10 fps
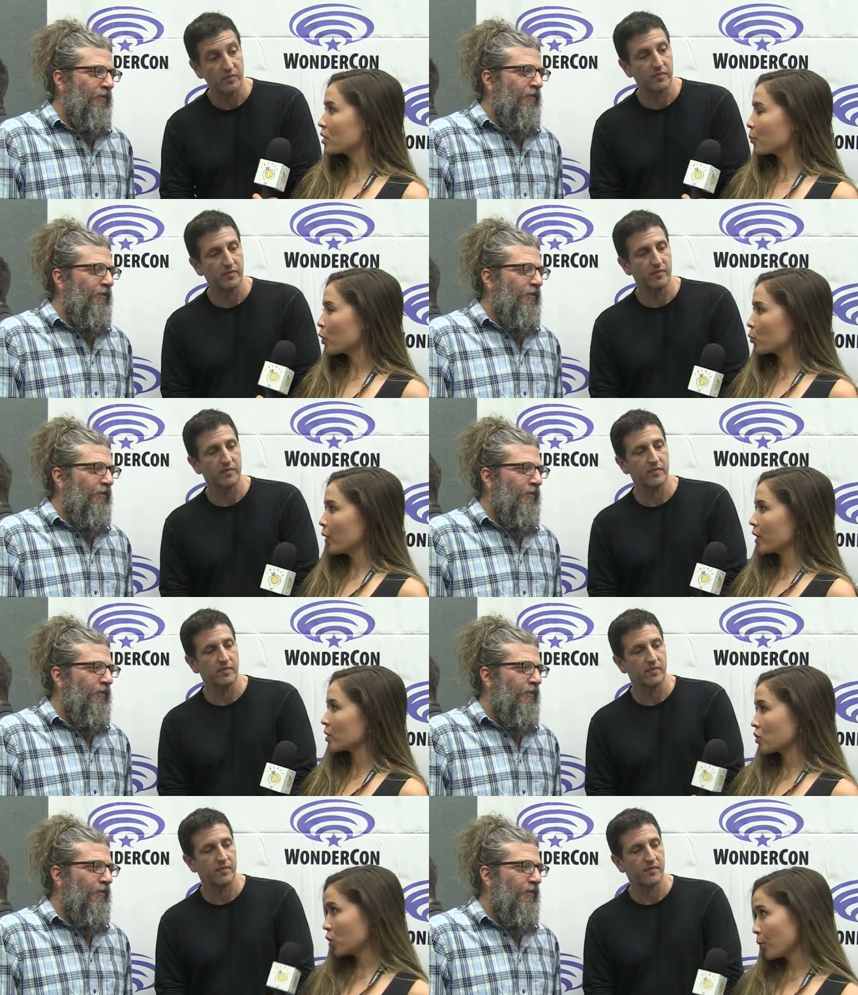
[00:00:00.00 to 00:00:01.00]
Speaker 1: could both pick a
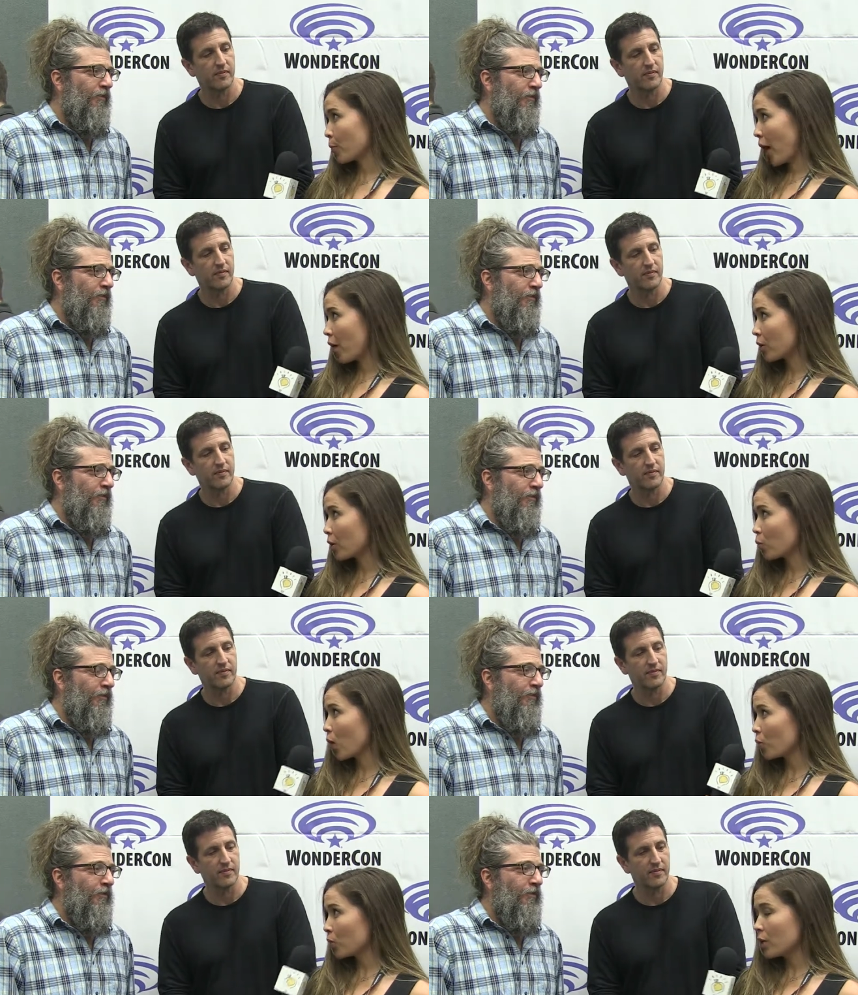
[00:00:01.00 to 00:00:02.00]
superpower,
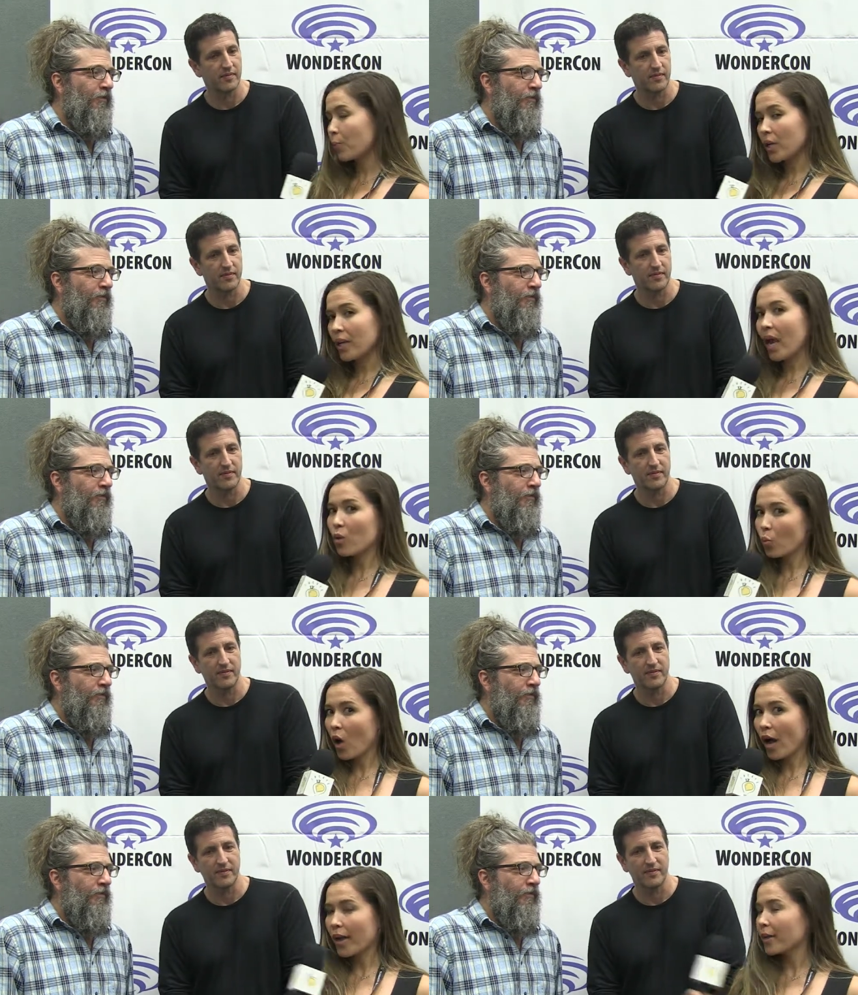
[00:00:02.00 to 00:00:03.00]
what would it be and
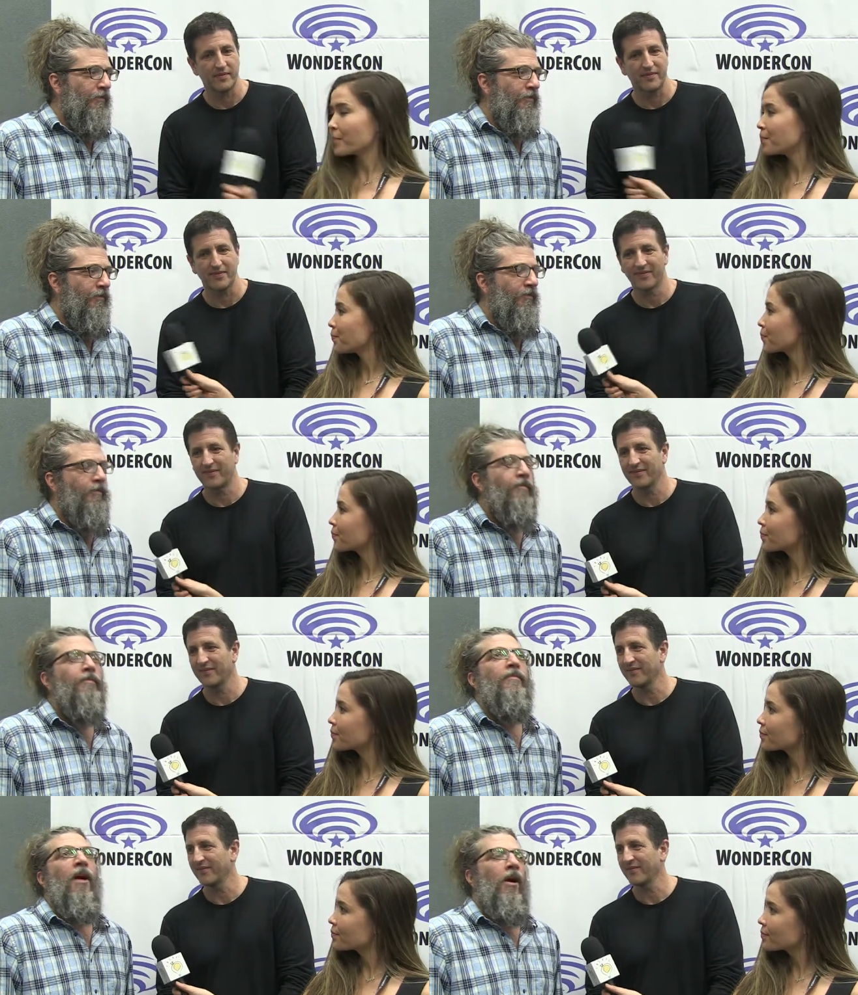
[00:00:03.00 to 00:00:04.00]
why?
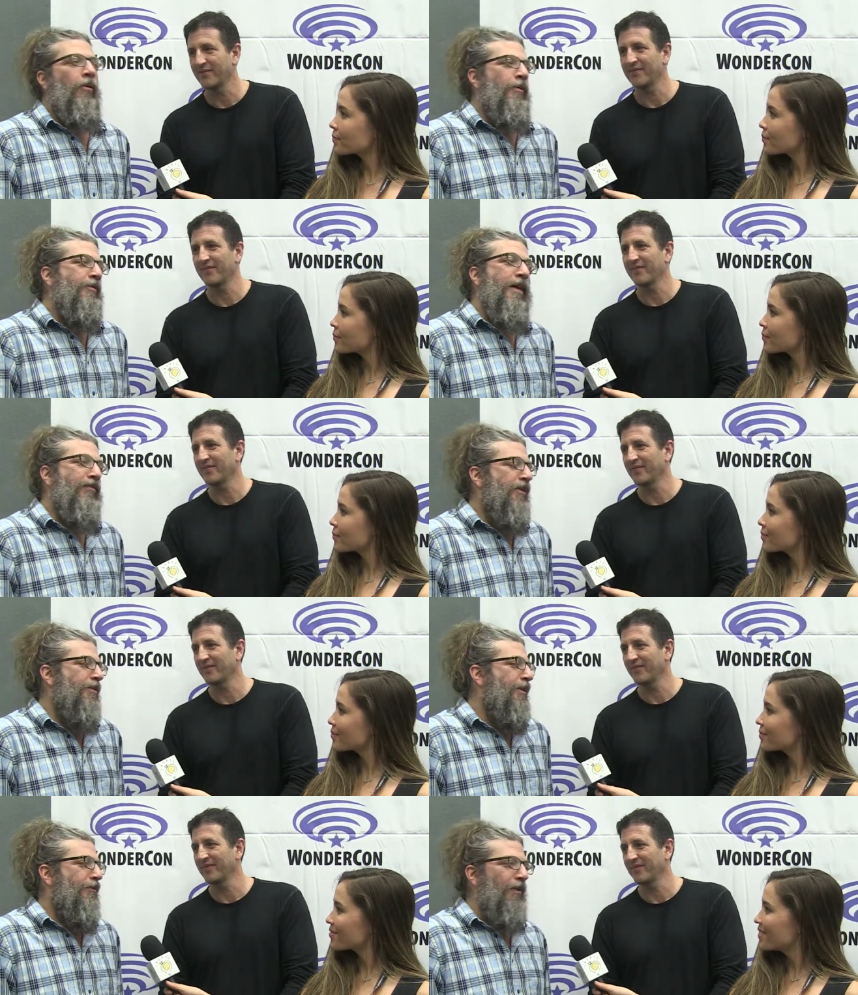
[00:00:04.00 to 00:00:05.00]
Speaker 2: Oh, it would definitely
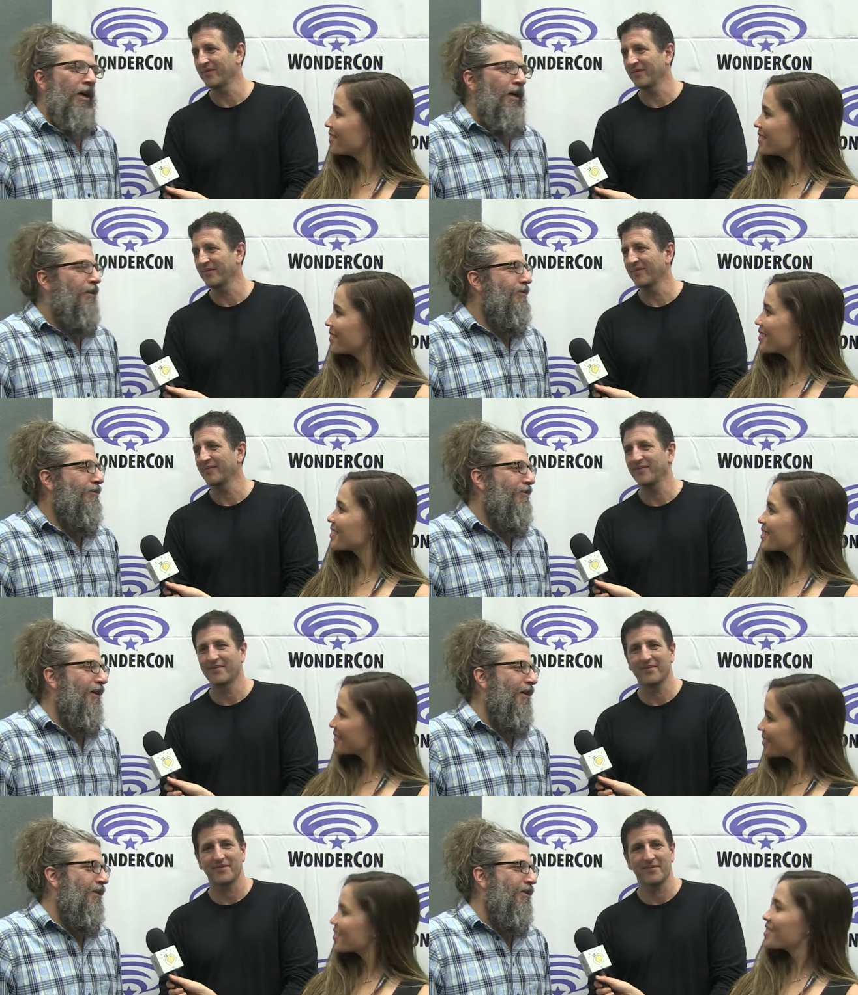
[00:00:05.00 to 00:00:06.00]
be to fly.
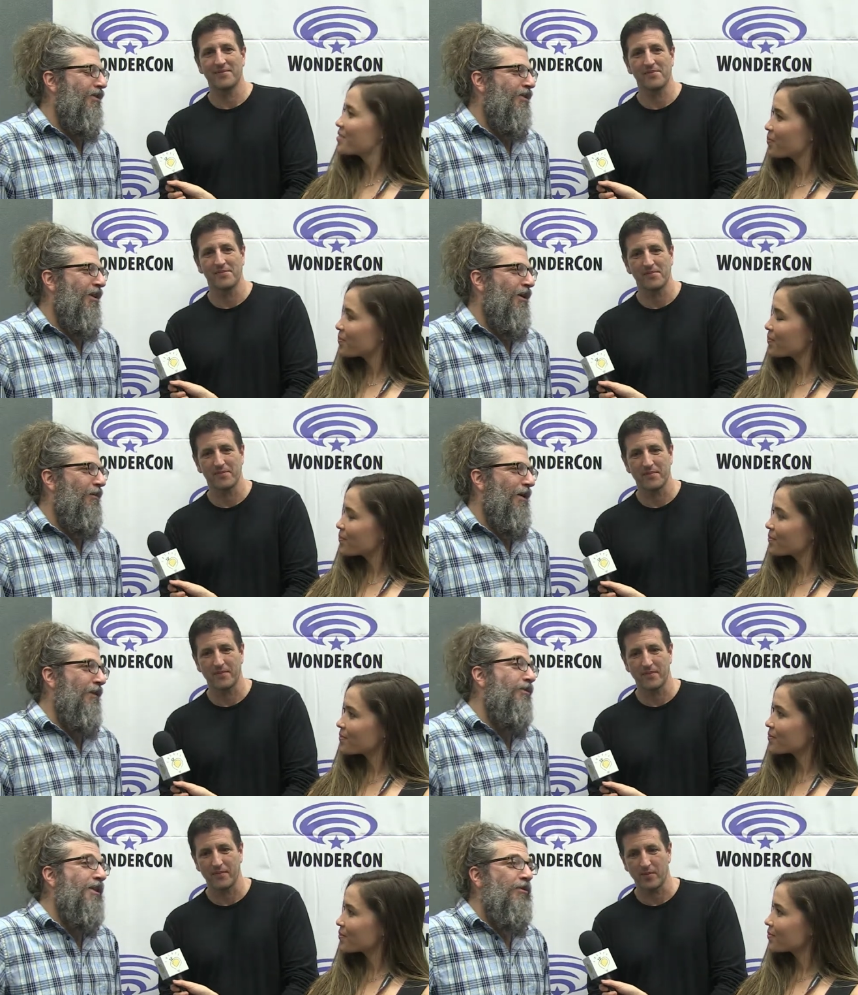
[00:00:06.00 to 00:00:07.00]
It's um,
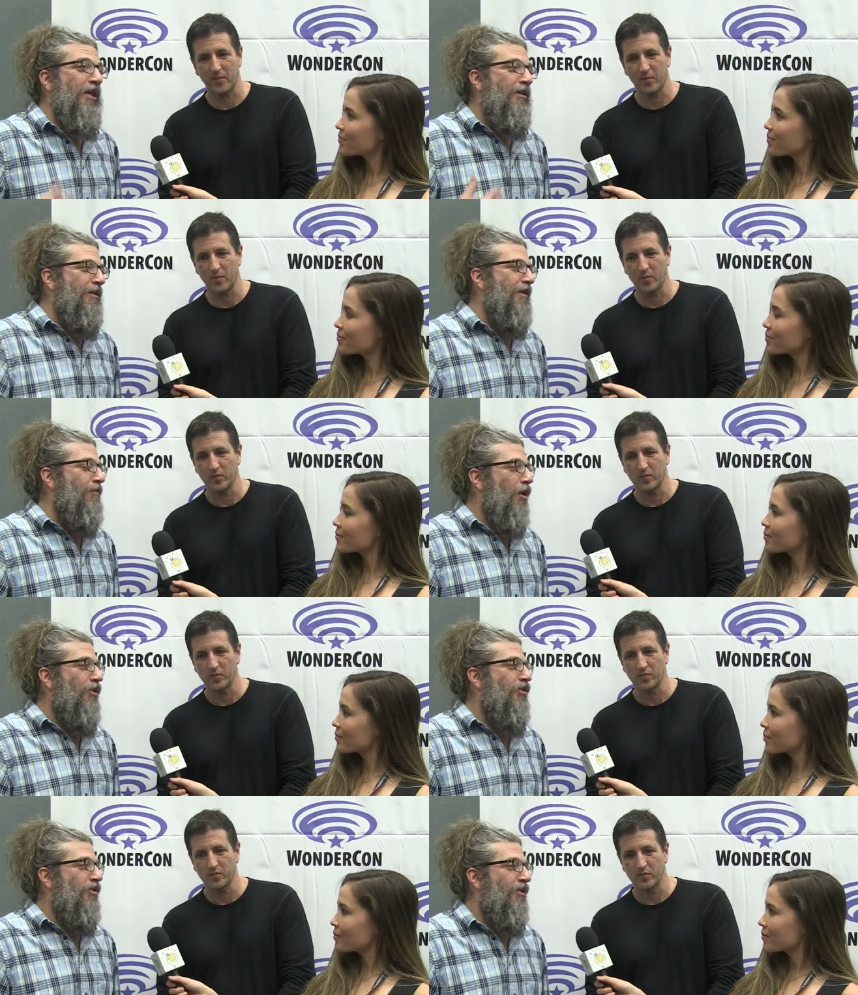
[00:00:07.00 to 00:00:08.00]
it seems like to be the
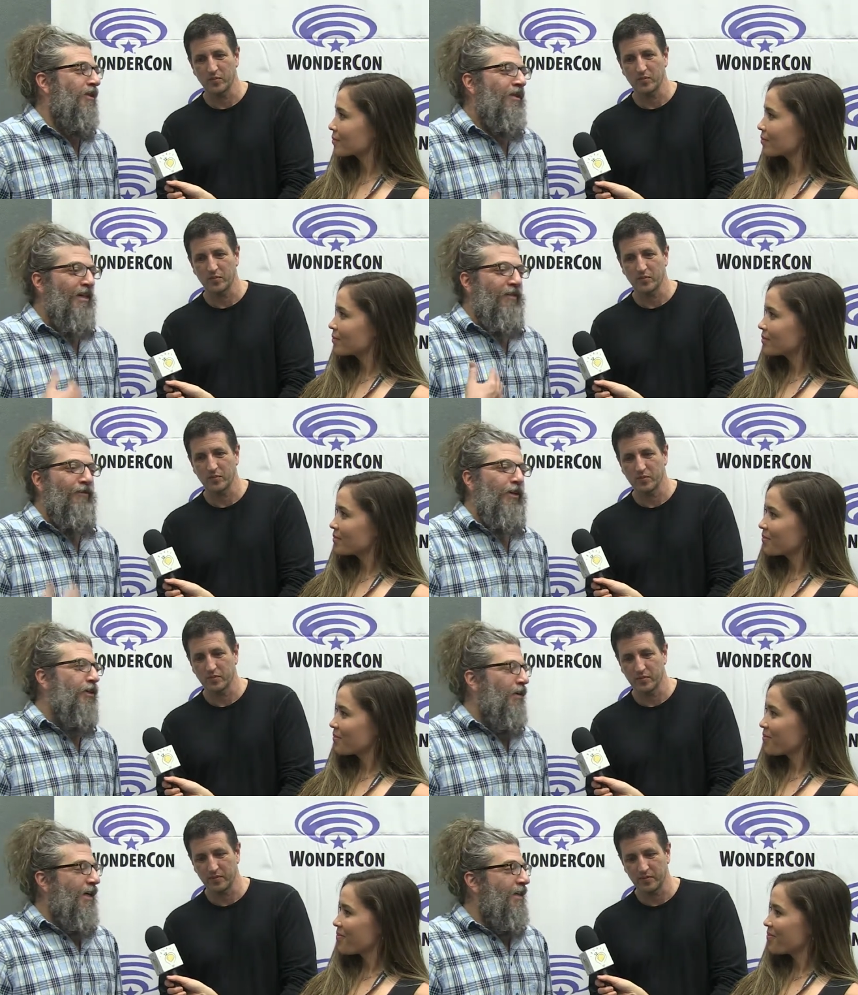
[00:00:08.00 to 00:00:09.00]
most
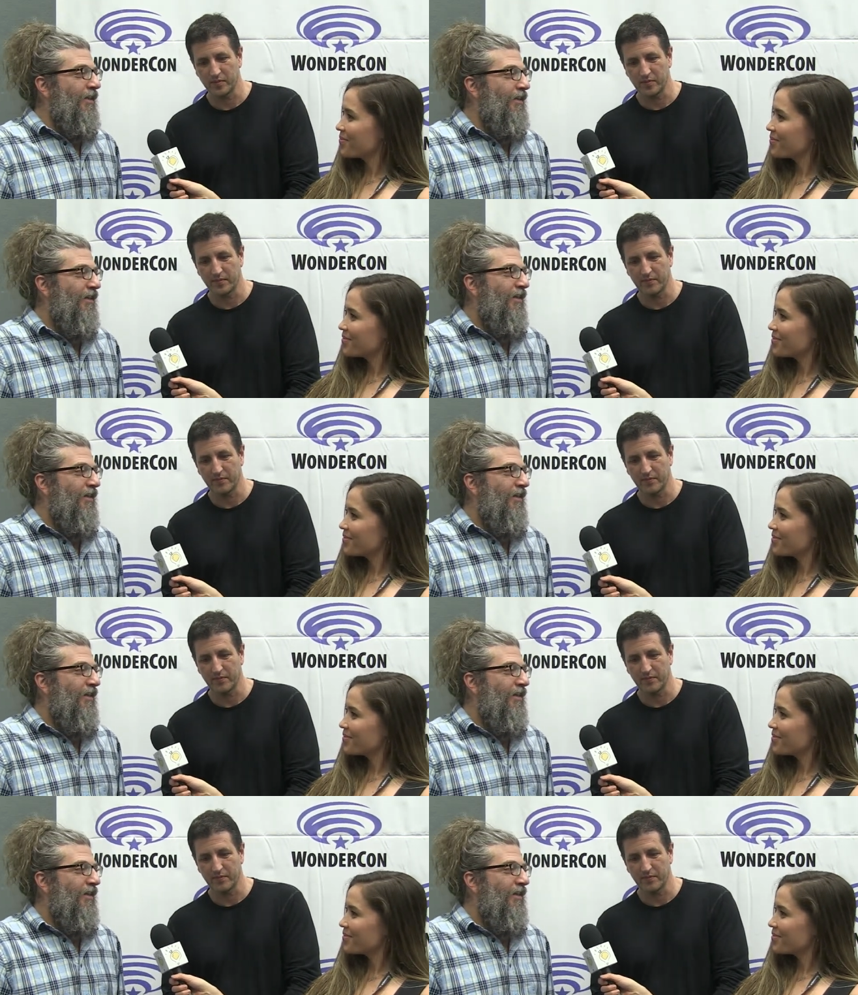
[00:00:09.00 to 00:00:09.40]
invigorating,